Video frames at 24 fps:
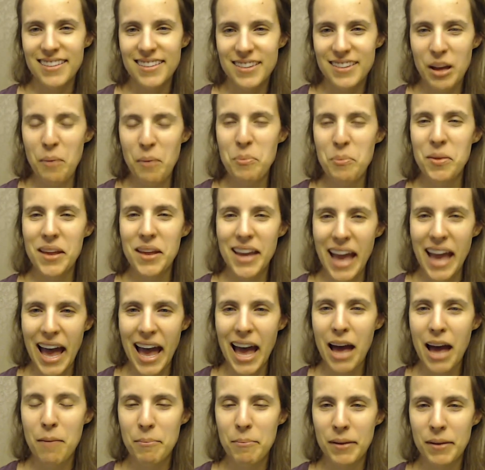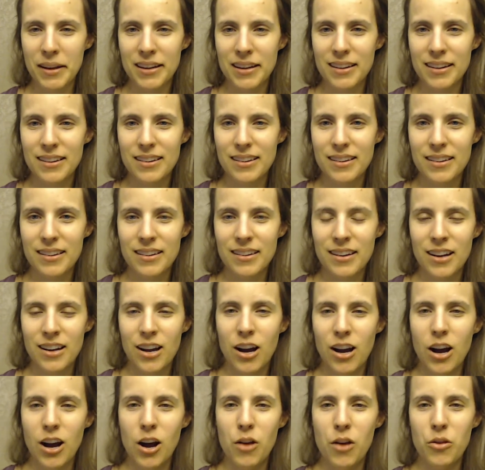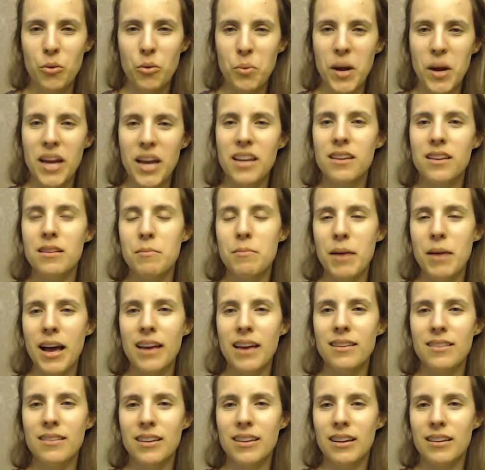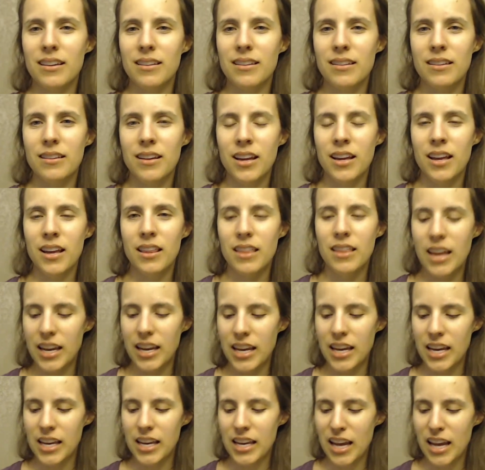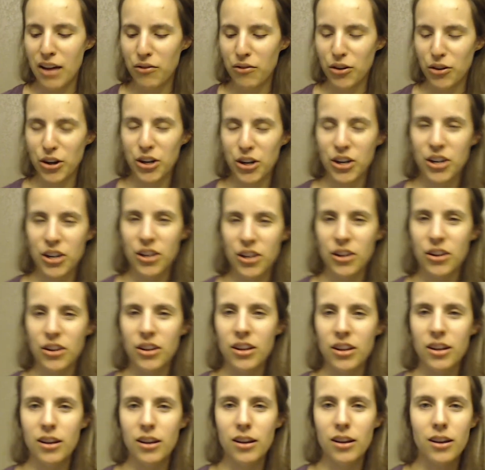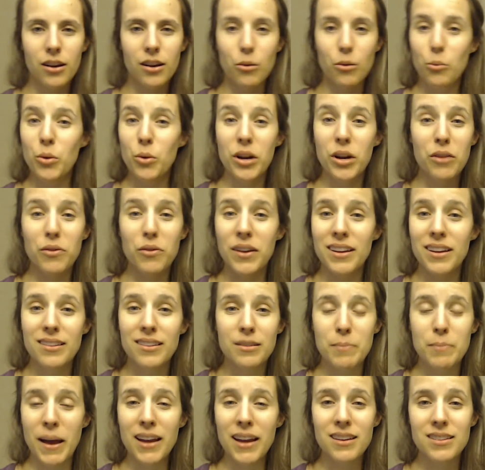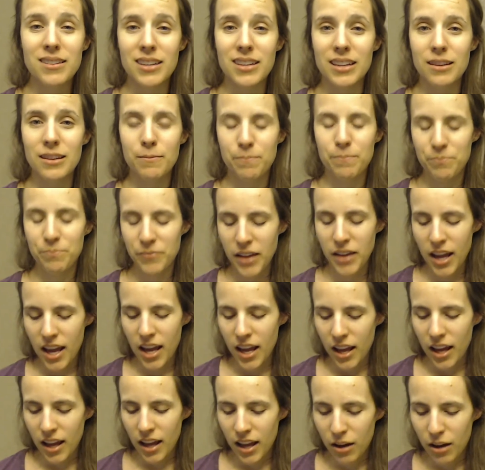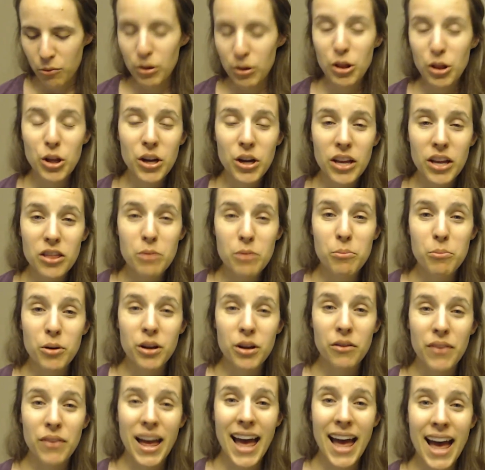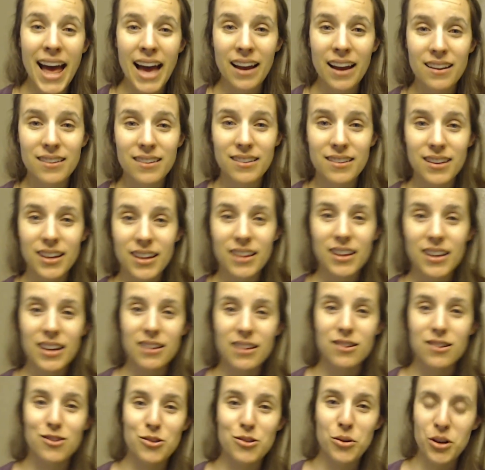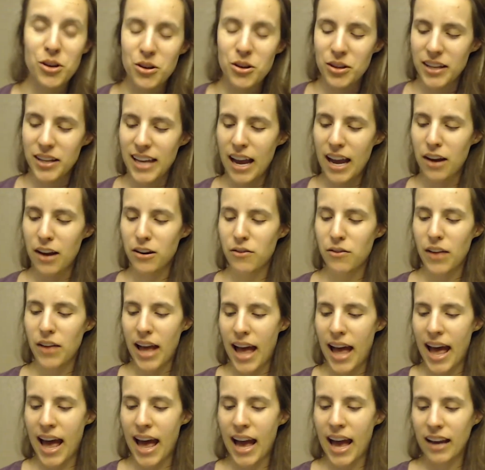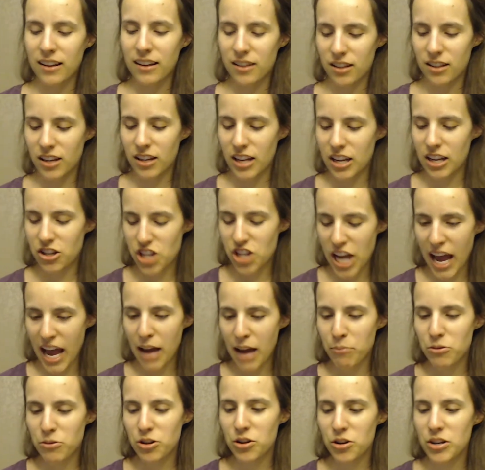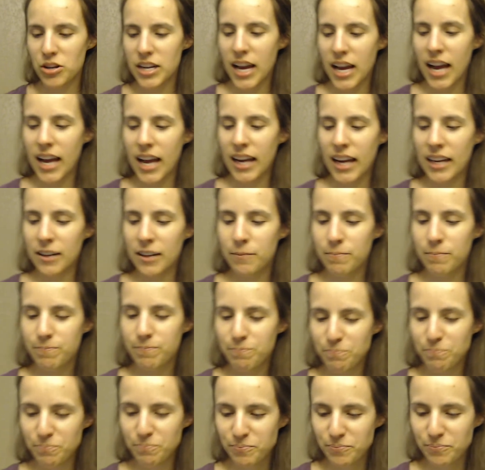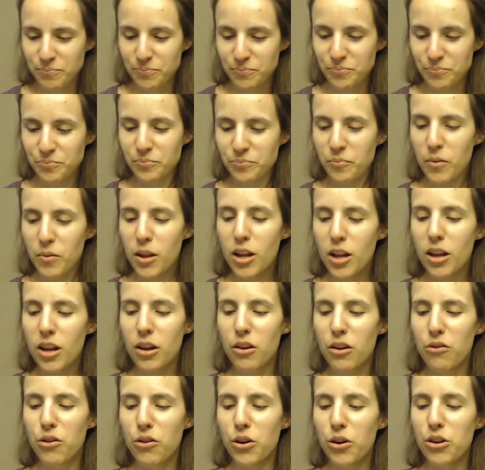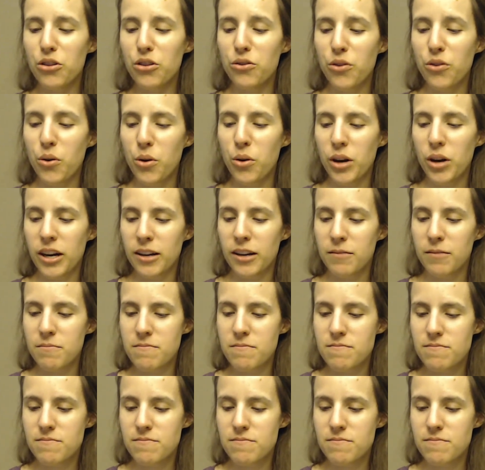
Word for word: something happened on the way to Damascus that he never would have expected. We look in the book of Acts, in the historical account of Acts, chapter 9, verse 4.